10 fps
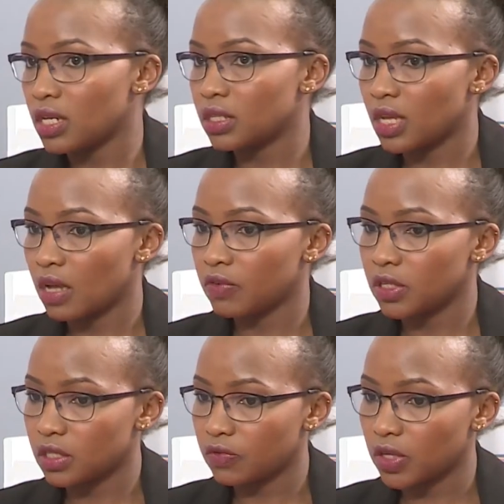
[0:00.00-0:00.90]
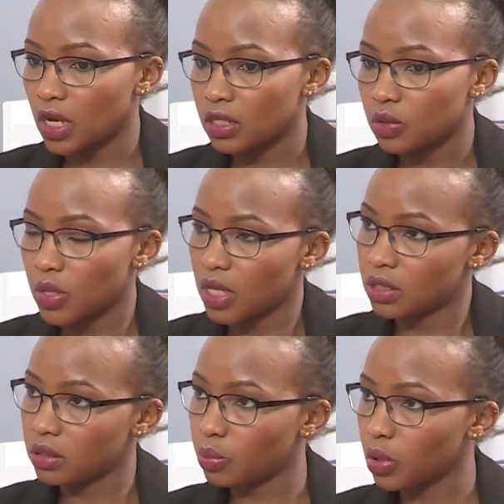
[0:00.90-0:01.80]
is having difficulty, whether it's
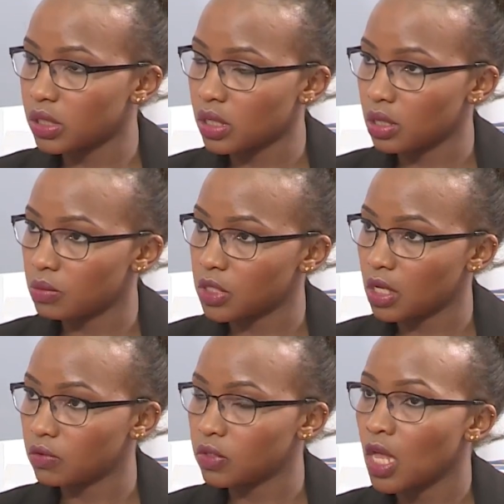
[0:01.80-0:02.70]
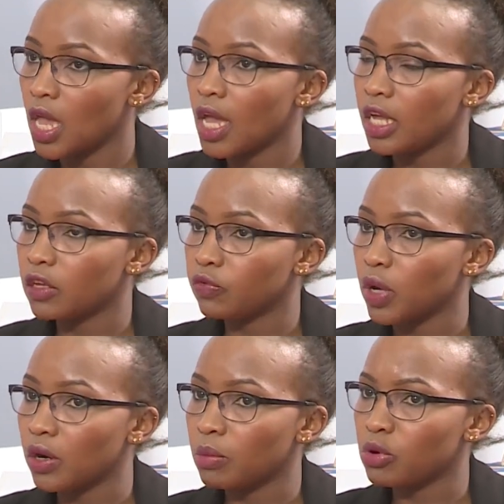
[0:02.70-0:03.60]
supporting themselves, if you are
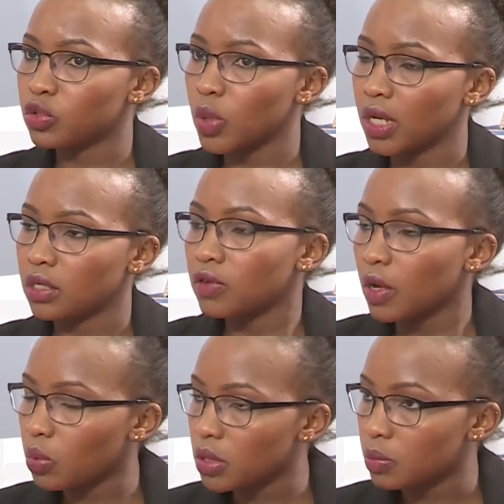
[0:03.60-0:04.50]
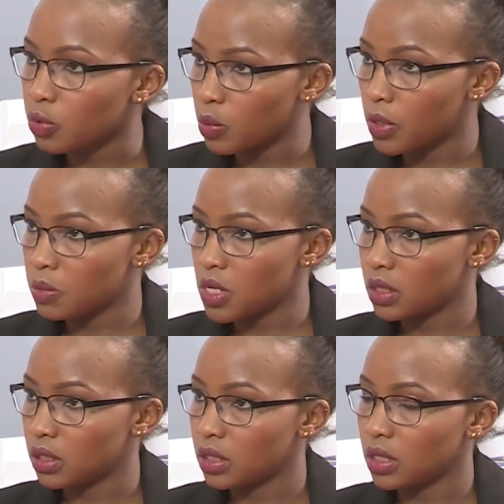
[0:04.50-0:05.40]
able to identify what the problem
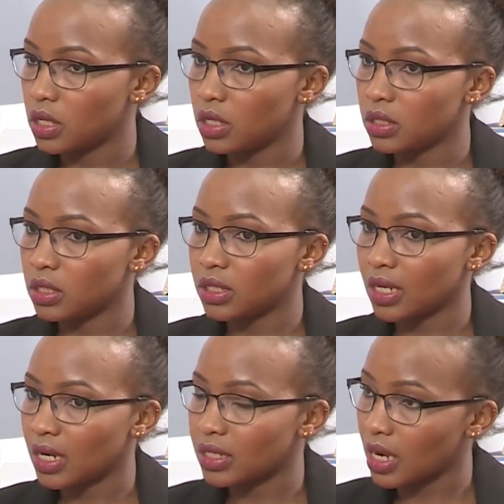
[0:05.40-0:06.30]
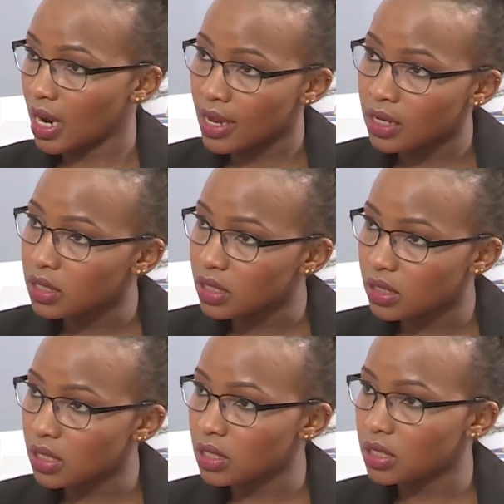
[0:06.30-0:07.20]
is, is it an underlying
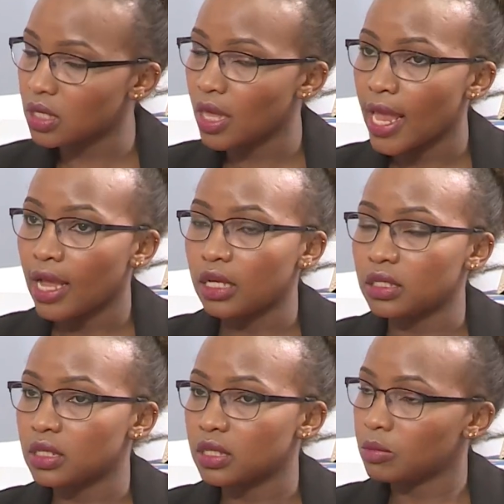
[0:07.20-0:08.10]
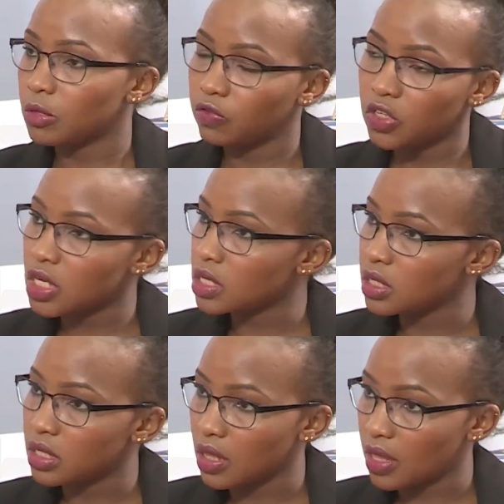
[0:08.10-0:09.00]
disease? Is it some deficiencies
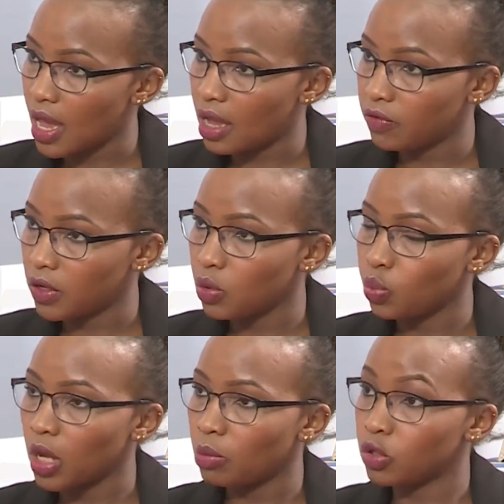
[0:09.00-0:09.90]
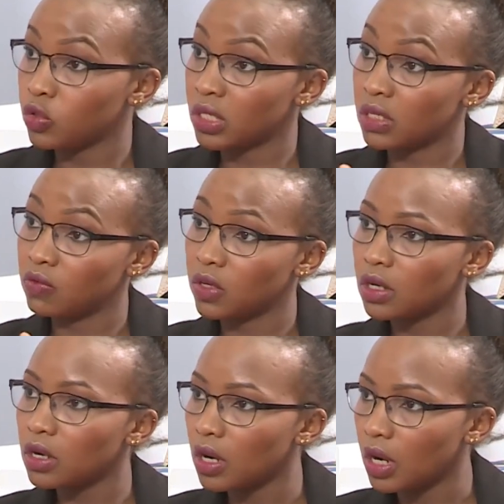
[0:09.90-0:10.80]
that they're having? We're able to intervene
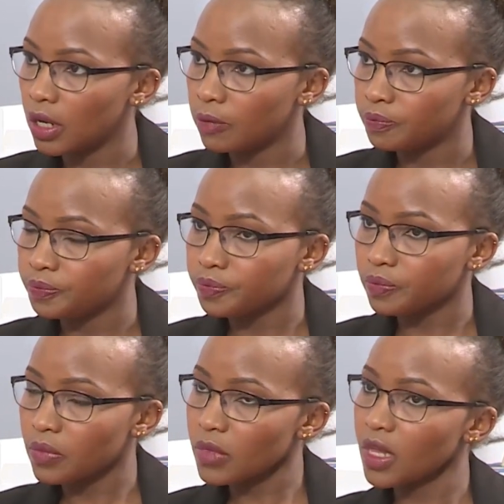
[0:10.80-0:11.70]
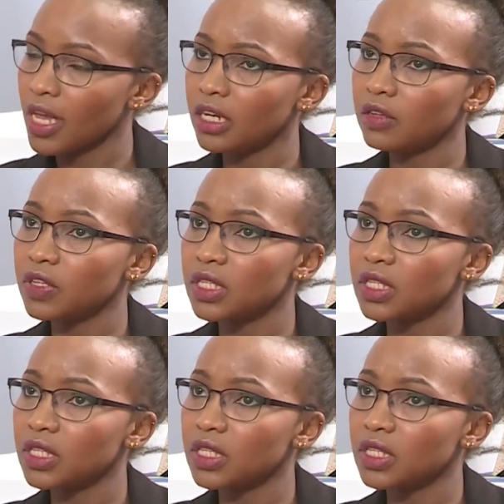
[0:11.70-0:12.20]
early. And if it's